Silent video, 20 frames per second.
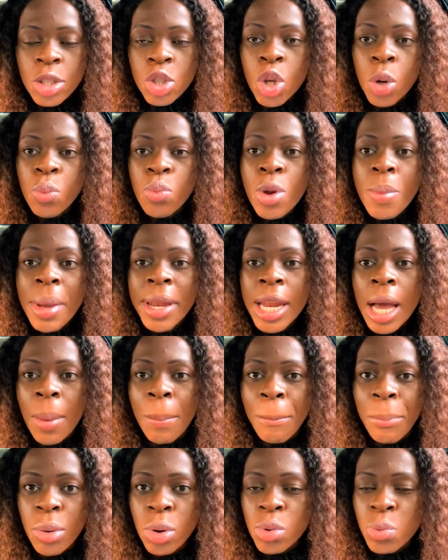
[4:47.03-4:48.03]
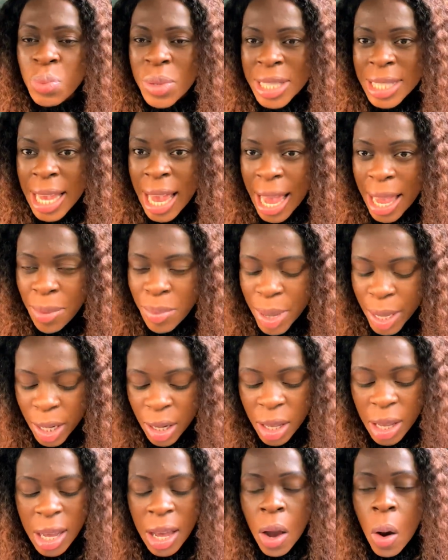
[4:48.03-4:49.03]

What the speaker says: some women are born with hymen,